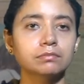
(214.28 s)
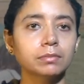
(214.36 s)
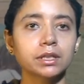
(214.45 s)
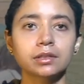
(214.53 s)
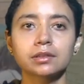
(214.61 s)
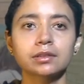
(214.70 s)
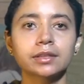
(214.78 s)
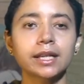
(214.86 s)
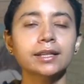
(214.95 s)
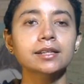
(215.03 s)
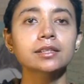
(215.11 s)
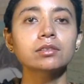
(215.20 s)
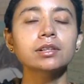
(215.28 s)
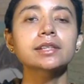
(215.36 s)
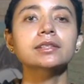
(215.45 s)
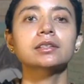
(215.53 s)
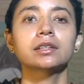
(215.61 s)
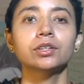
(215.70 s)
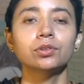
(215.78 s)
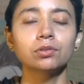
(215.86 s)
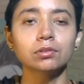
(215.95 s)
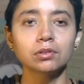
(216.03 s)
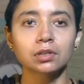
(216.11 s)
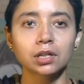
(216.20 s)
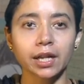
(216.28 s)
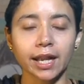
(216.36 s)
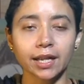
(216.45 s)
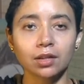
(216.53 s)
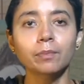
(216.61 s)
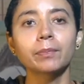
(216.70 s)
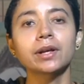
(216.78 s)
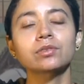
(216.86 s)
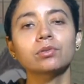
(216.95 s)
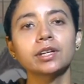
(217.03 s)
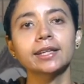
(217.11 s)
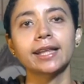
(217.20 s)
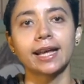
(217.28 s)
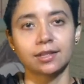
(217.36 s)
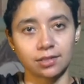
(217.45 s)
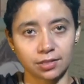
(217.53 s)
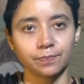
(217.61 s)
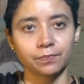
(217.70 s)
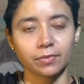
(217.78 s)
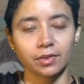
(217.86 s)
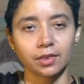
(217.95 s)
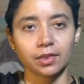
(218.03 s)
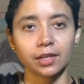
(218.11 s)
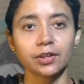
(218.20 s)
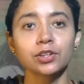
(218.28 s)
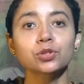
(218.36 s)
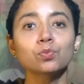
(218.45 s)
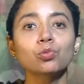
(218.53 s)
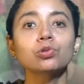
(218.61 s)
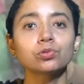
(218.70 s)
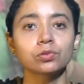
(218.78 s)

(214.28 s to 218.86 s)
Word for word: But that doesn't only uh, you know encompass only that. There is more